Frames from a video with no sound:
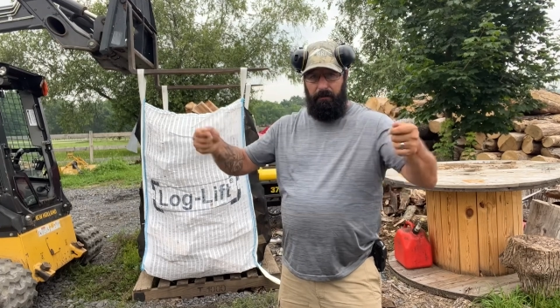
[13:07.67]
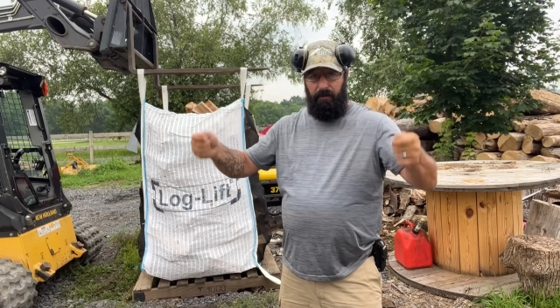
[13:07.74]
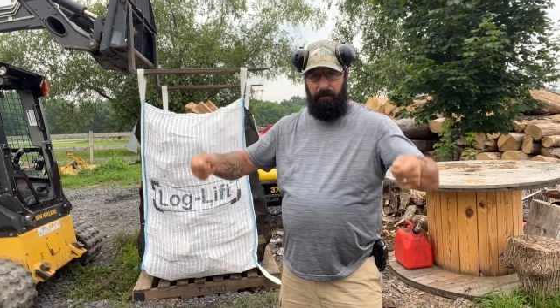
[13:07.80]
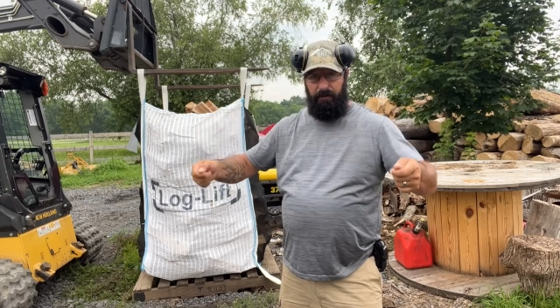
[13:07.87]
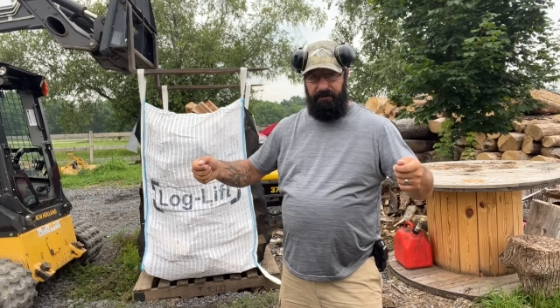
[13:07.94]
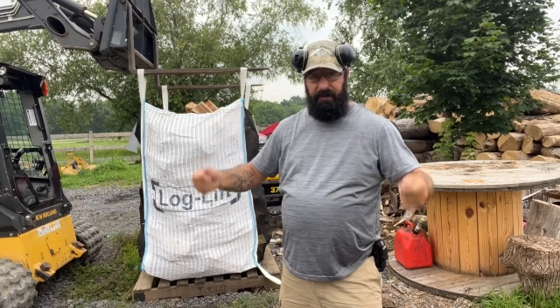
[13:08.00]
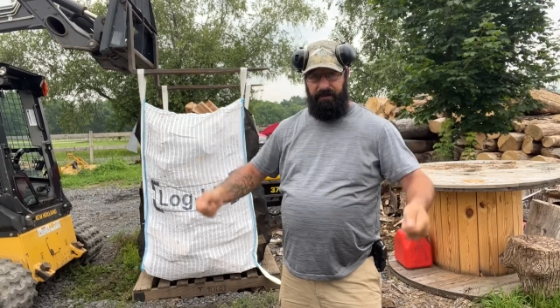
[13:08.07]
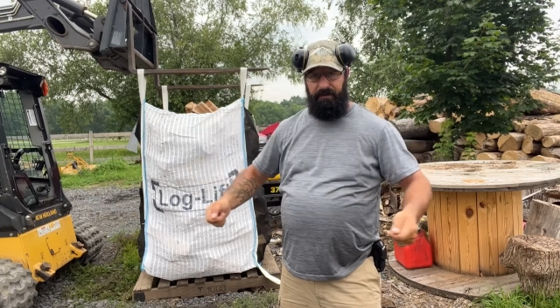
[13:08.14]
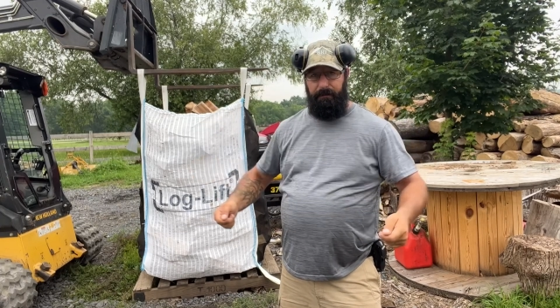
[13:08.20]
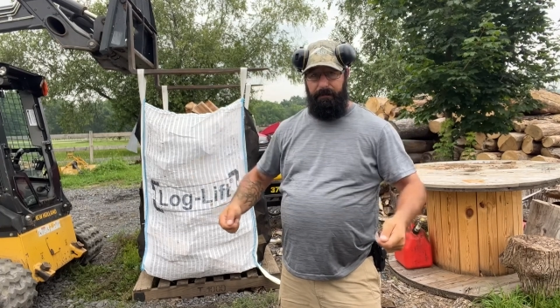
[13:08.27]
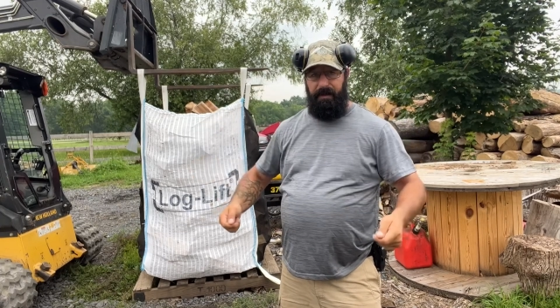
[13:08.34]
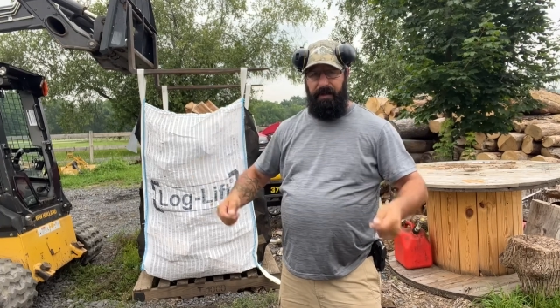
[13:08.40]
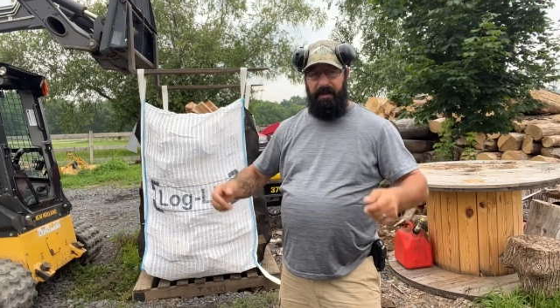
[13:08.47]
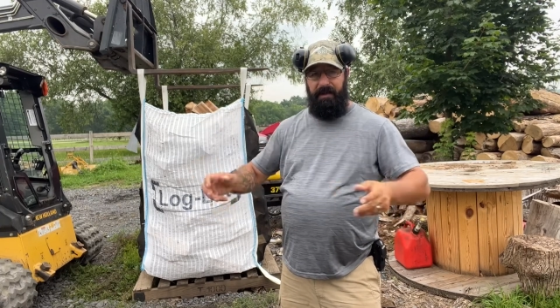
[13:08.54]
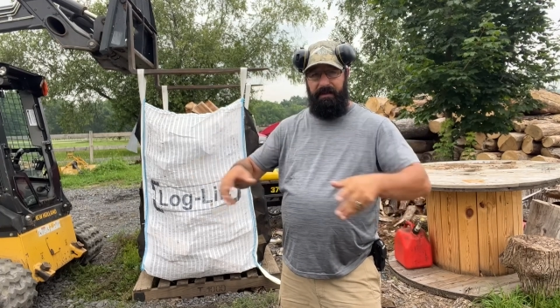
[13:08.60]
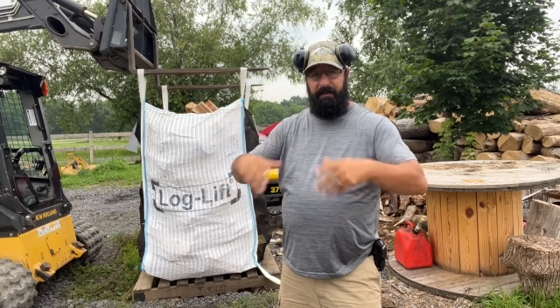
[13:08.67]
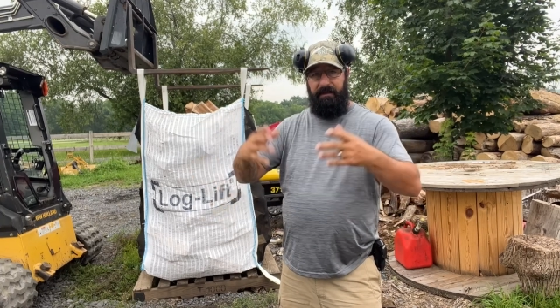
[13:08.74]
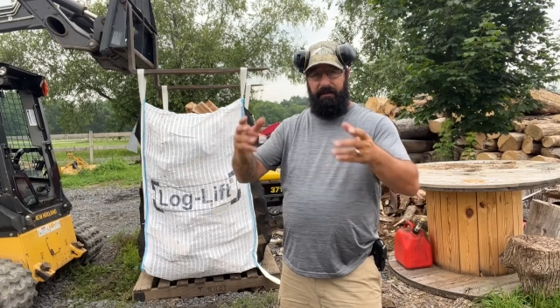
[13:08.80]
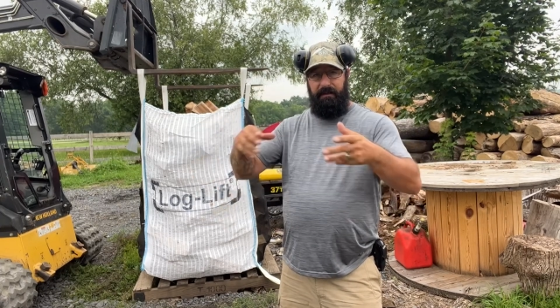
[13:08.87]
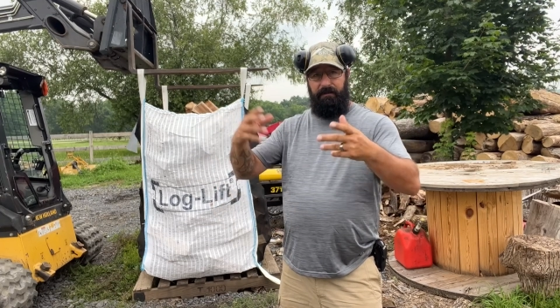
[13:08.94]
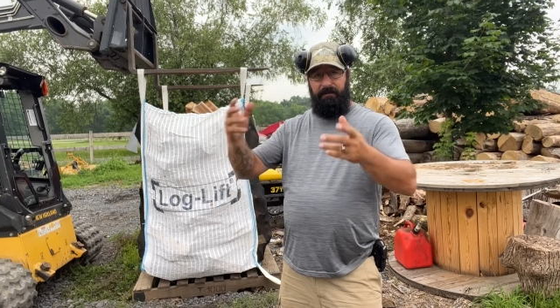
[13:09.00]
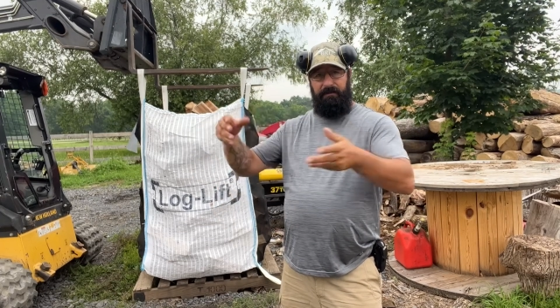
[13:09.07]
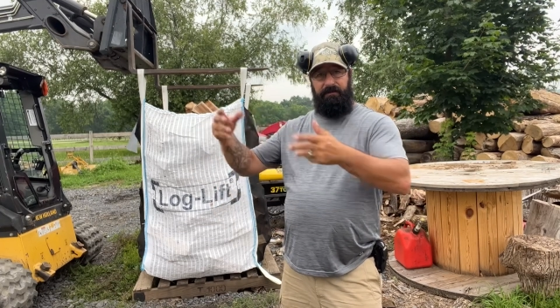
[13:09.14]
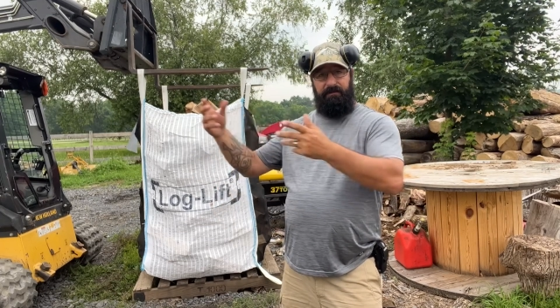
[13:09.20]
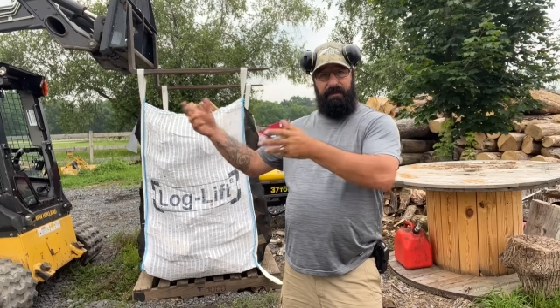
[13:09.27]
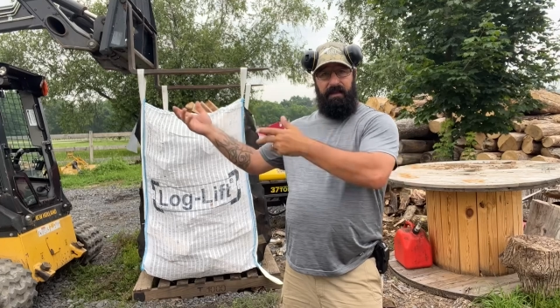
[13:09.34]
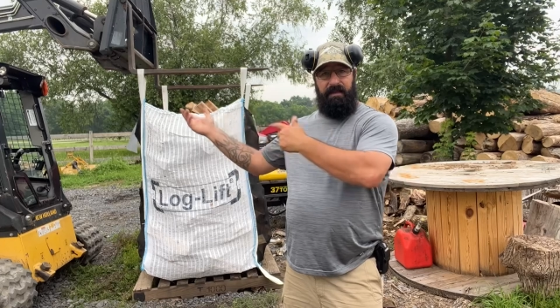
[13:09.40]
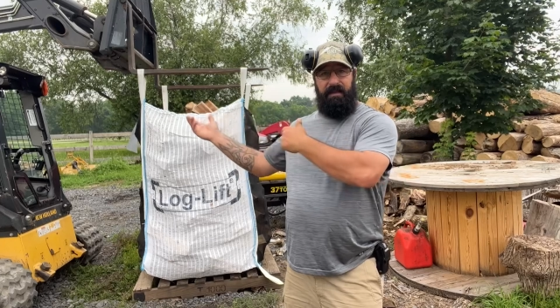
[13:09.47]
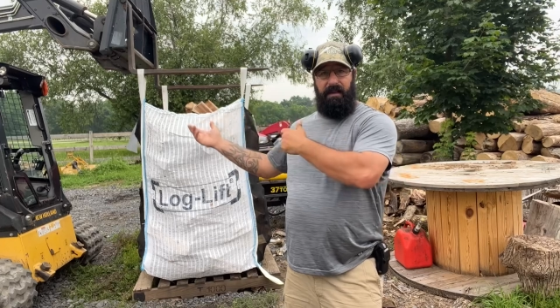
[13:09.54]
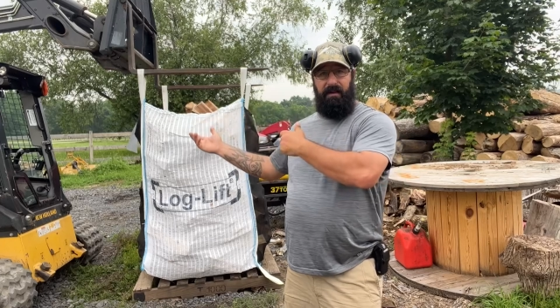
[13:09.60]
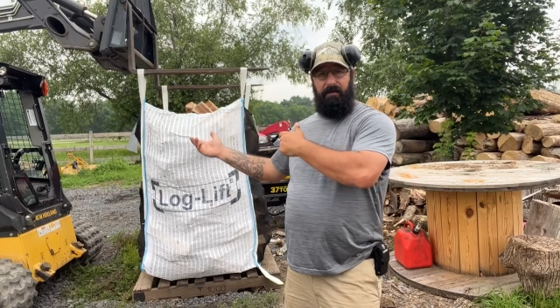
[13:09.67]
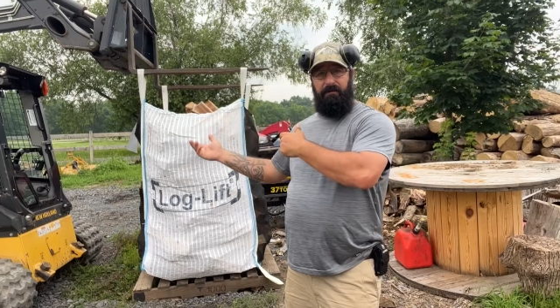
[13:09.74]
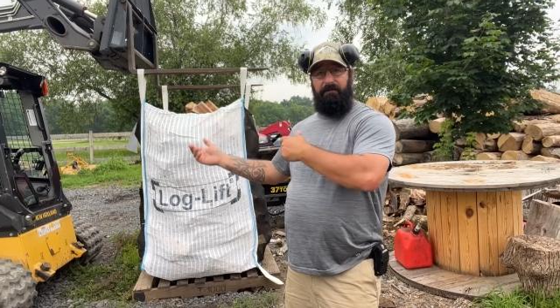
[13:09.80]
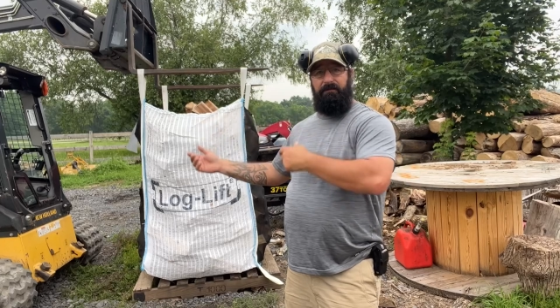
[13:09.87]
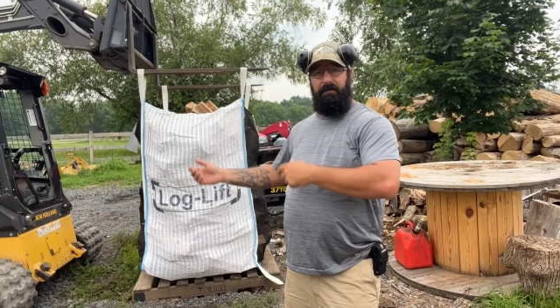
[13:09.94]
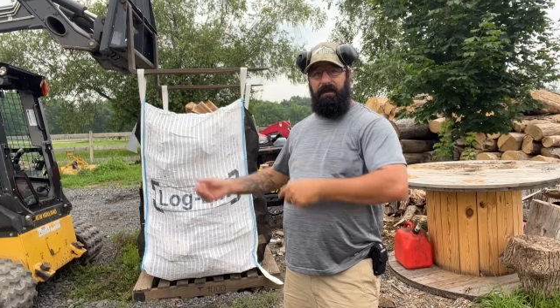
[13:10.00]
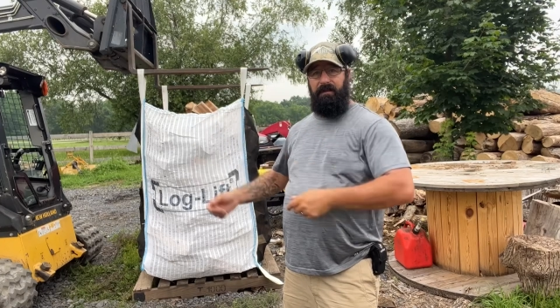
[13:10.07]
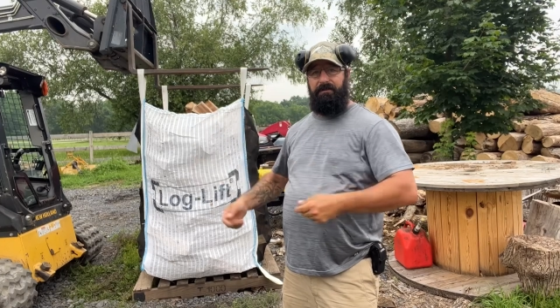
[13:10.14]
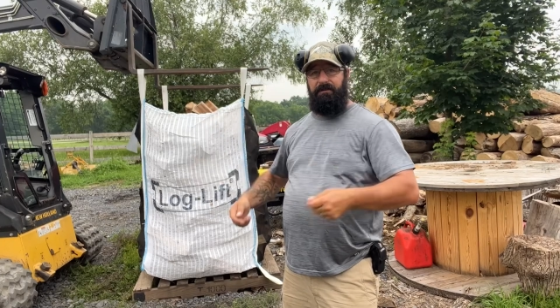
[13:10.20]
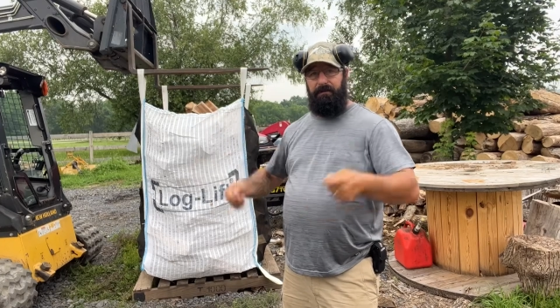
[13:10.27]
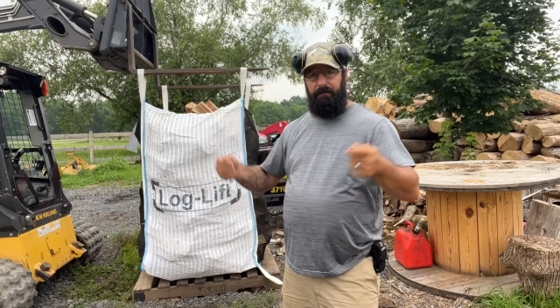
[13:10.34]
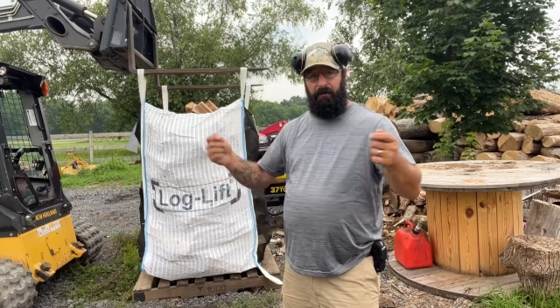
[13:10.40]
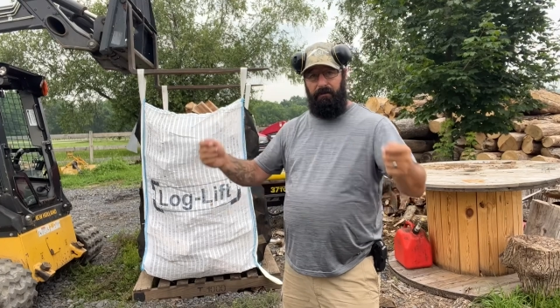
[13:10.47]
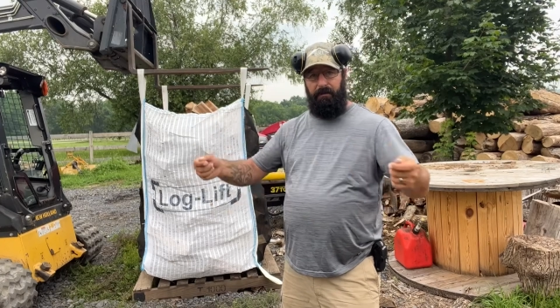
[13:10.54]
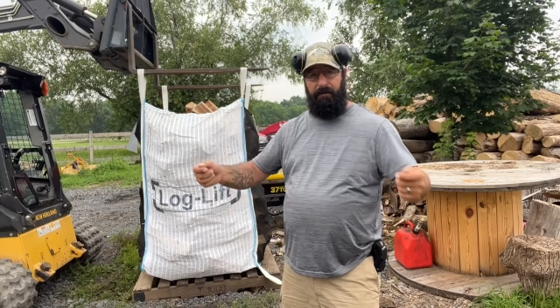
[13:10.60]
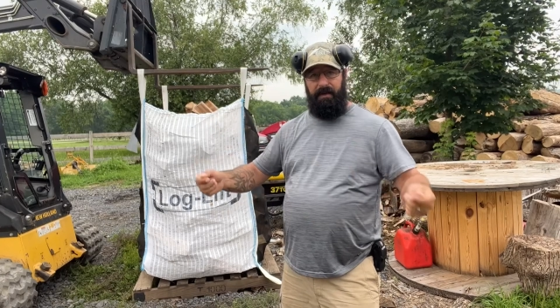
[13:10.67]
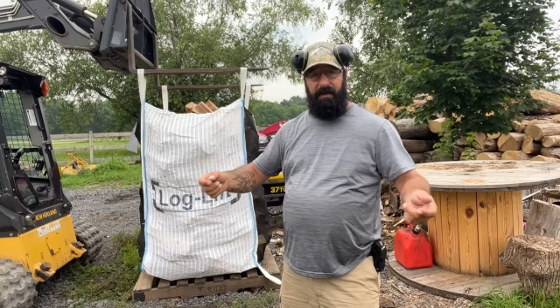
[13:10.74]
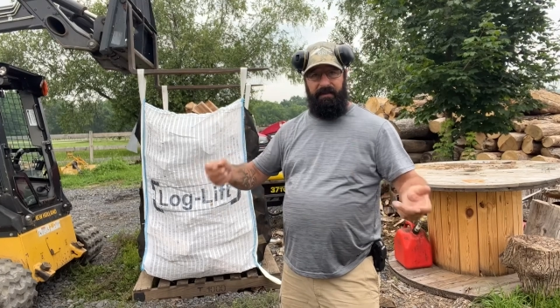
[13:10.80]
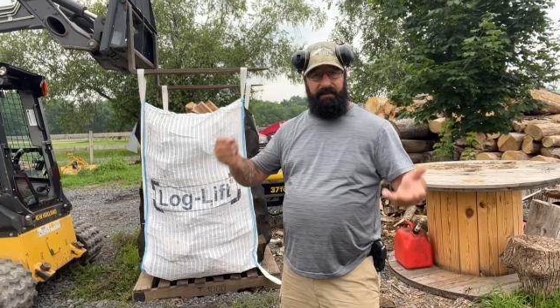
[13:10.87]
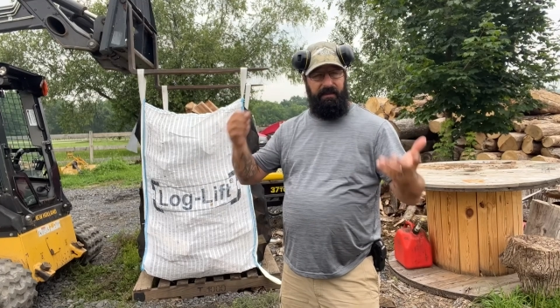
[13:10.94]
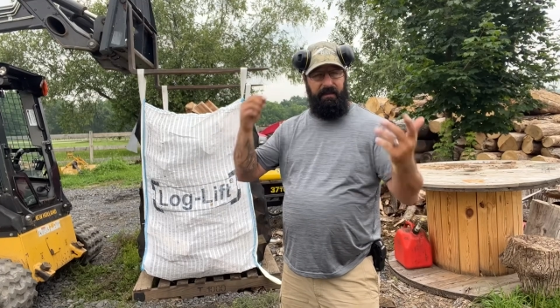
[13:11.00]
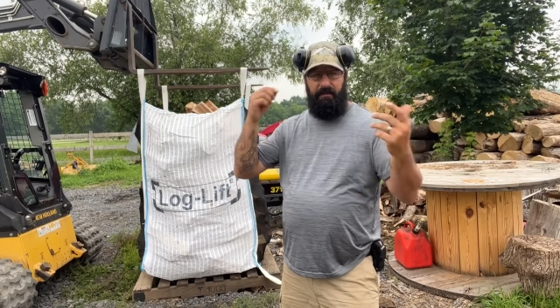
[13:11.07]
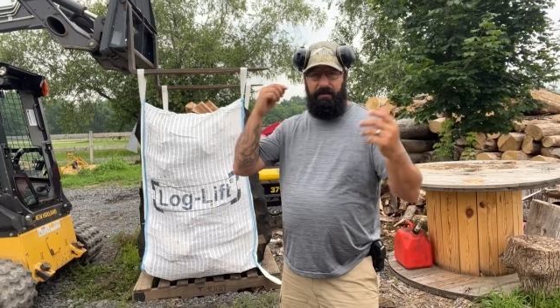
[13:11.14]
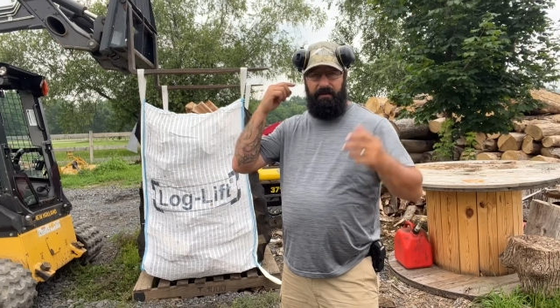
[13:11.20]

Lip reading: pull down the bag and take out as you pull the bag down,